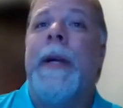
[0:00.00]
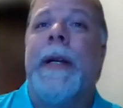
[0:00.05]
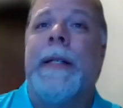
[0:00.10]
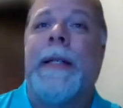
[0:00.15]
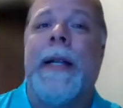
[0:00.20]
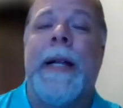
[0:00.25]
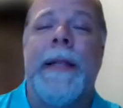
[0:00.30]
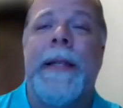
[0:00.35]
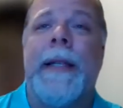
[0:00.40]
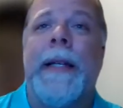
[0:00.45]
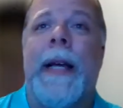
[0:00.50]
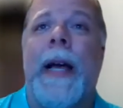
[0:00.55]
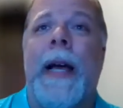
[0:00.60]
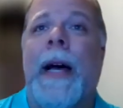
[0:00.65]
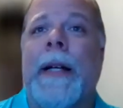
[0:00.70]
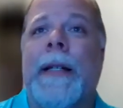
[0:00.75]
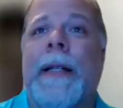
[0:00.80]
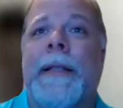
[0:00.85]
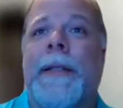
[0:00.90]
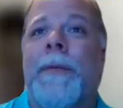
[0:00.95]
But it's not that
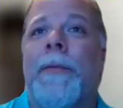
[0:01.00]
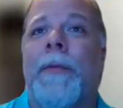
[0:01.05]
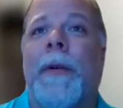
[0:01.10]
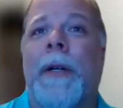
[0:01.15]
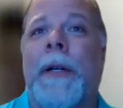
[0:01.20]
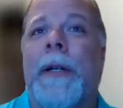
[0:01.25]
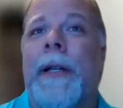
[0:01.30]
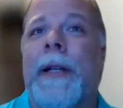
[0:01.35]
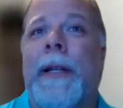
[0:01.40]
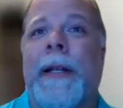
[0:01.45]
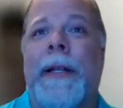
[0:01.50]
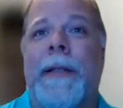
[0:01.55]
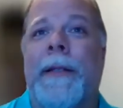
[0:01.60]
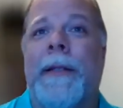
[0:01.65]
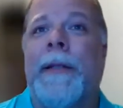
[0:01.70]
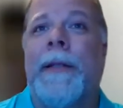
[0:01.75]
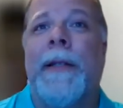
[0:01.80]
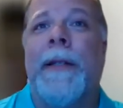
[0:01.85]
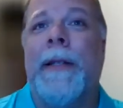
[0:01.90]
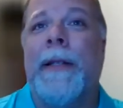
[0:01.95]
God's word
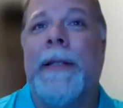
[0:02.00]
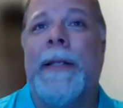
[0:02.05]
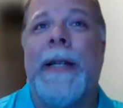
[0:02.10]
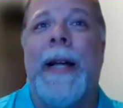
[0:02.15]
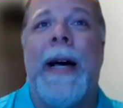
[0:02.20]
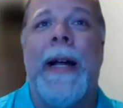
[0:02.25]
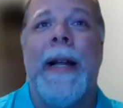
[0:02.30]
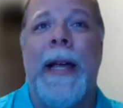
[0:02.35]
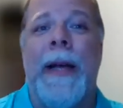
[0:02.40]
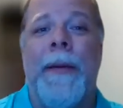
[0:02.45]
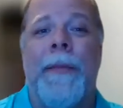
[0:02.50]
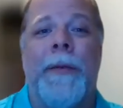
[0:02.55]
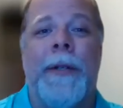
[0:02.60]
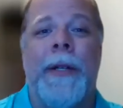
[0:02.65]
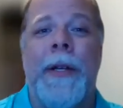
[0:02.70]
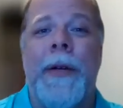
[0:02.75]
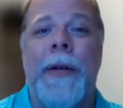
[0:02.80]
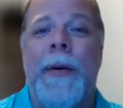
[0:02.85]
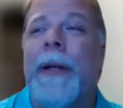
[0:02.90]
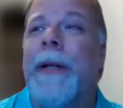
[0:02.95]
is, is not able
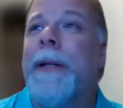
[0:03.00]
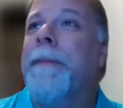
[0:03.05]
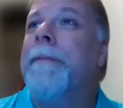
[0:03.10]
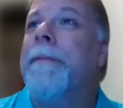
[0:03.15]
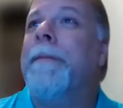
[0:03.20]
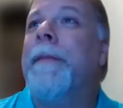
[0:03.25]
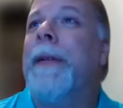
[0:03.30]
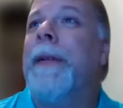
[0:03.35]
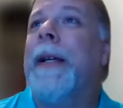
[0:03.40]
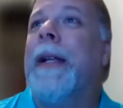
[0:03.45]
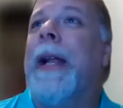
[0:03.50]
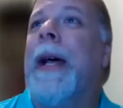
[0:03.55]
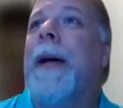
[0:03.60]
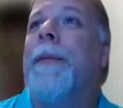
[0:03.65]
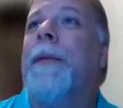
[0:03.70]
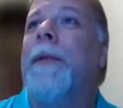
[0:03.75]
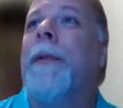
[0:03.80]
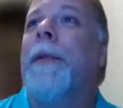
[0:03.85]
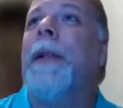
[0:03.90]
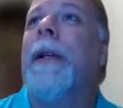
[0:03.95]
to do it. It
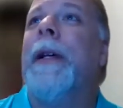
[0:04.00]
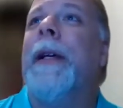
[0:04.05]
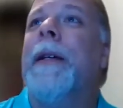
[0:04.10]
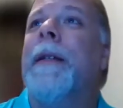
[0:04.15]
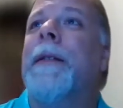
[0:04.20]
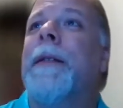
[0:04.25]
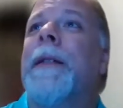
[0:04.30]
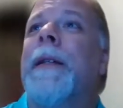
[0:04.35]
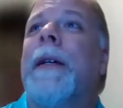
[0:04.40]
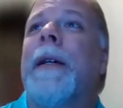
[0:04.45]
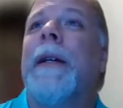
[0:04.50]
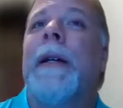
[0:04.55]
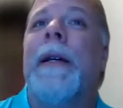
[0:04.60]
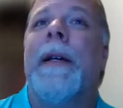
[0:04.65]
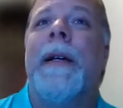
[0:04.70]
absolutely is.